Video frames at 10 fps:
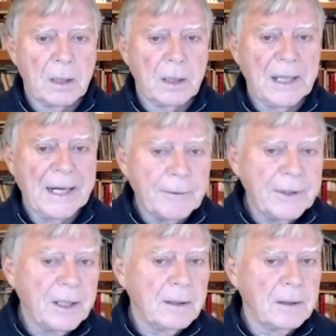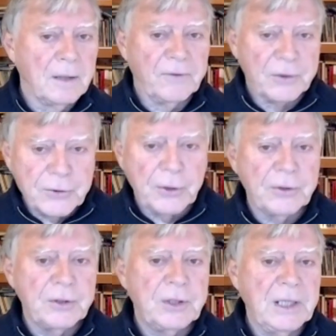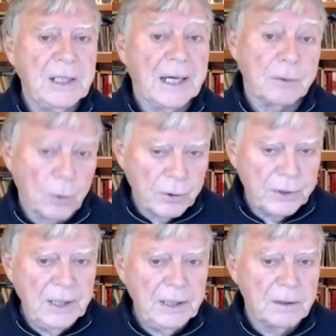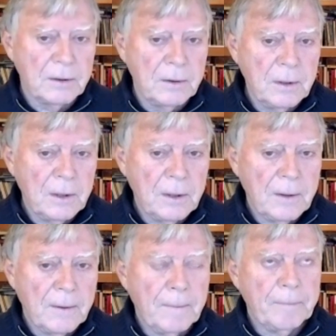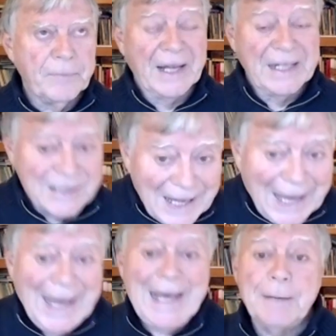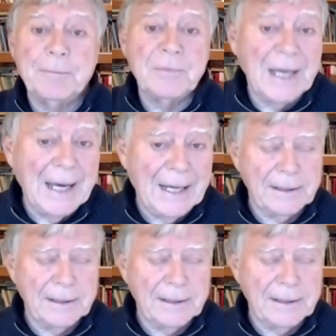area of uncertainty and ordeal that is aimed at